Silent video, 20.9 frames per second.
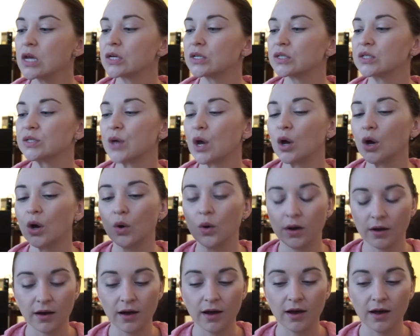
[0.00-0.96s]
So
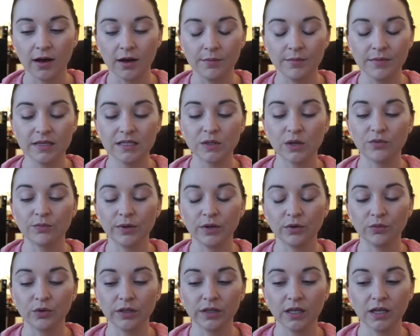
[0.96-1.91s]
so I've
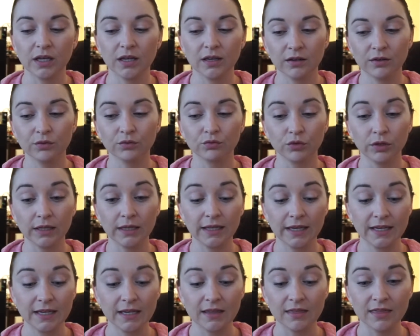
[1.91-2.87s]
been really, really
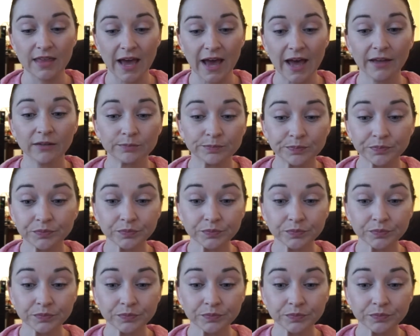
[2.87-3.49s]
liking that.